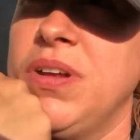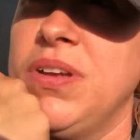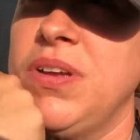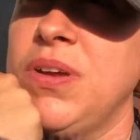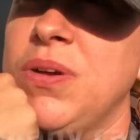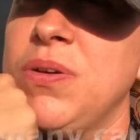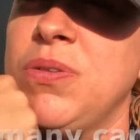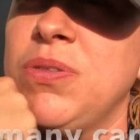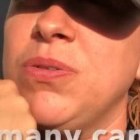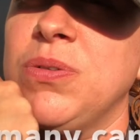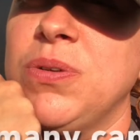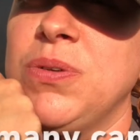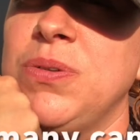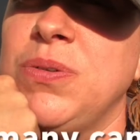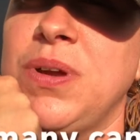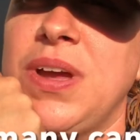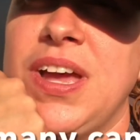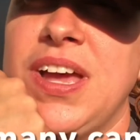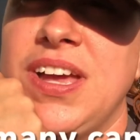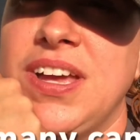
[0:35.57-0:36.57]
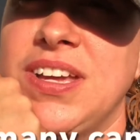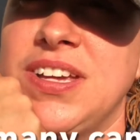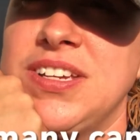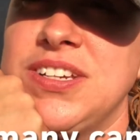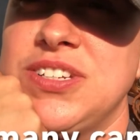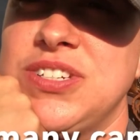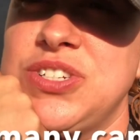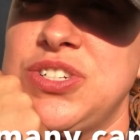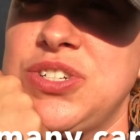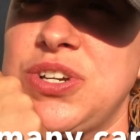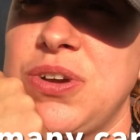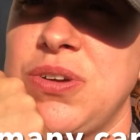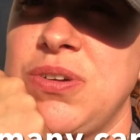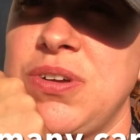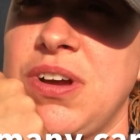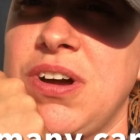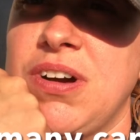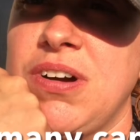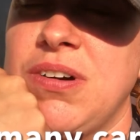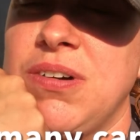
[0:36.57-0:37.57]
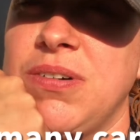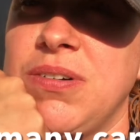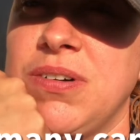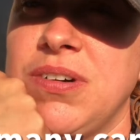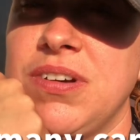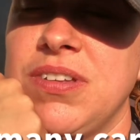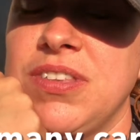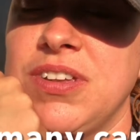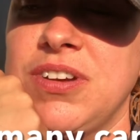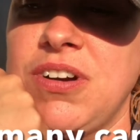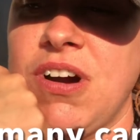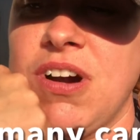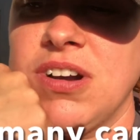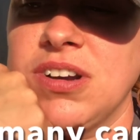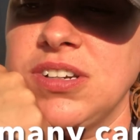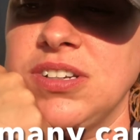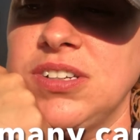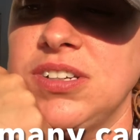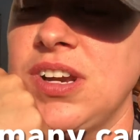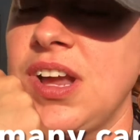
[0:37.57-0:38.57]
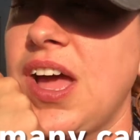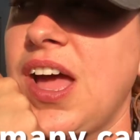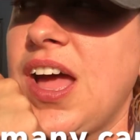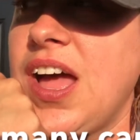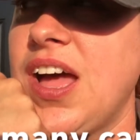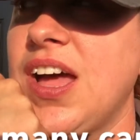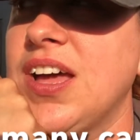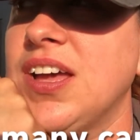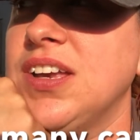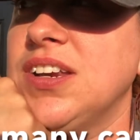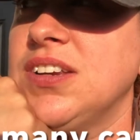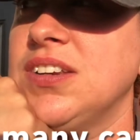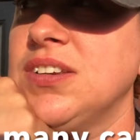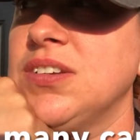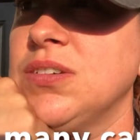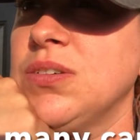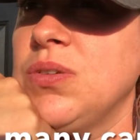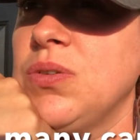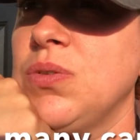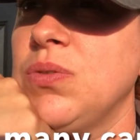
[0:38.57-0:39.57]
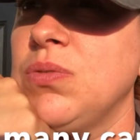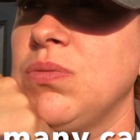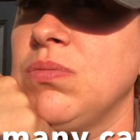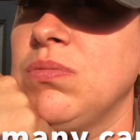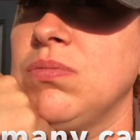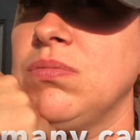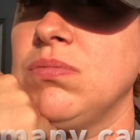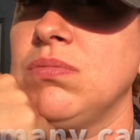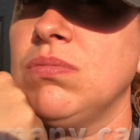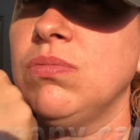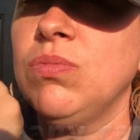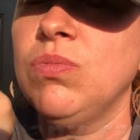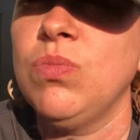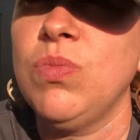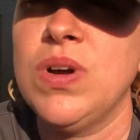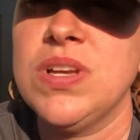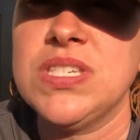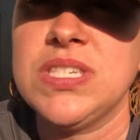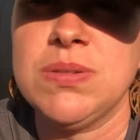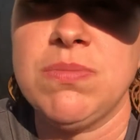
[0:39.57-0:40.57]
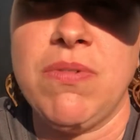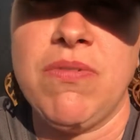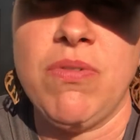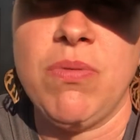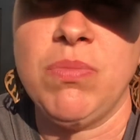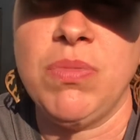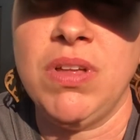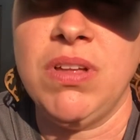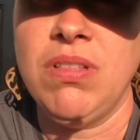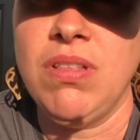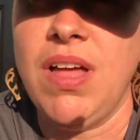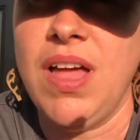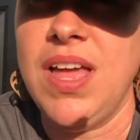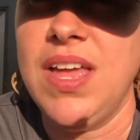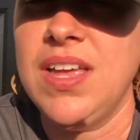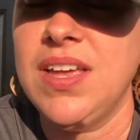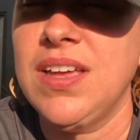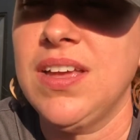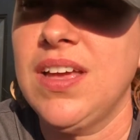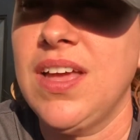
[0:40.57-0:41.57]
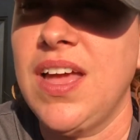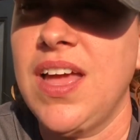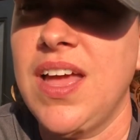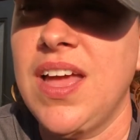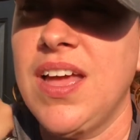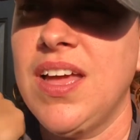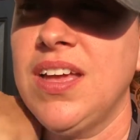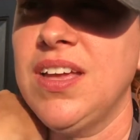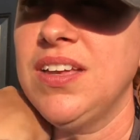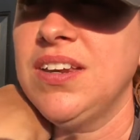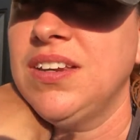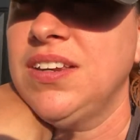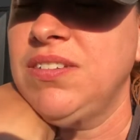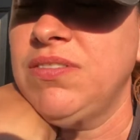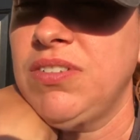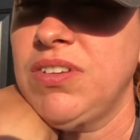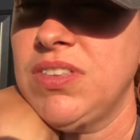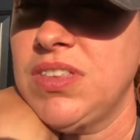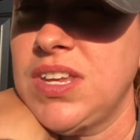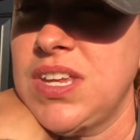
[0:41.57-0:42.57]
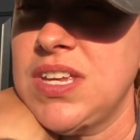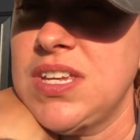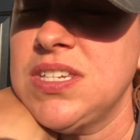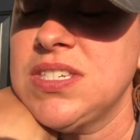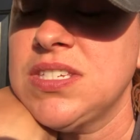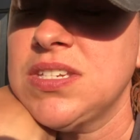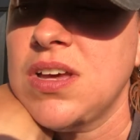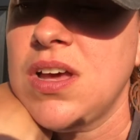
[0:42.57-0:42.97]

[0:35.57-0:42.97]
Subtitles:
to go through and show y'all the garden and what some of them look like and different things.